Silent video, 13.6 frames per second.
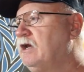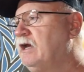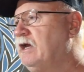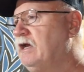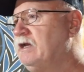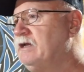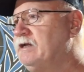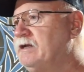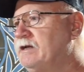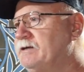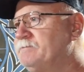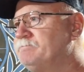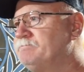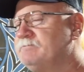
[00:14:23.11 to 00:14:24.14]
and
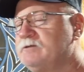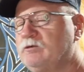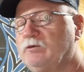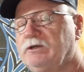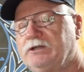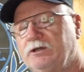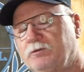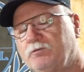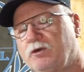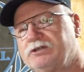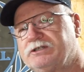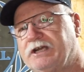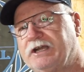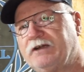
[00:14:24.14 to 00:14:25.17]
um, we do
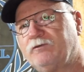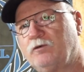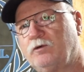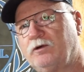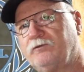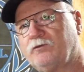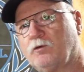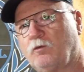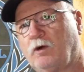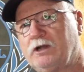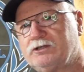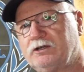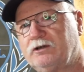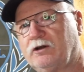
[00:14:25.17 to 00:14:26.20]
appreciate everyone for
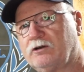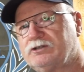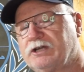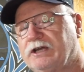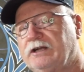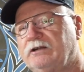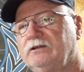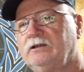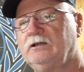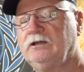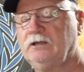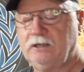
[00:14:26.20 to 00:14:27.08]
watching our channel.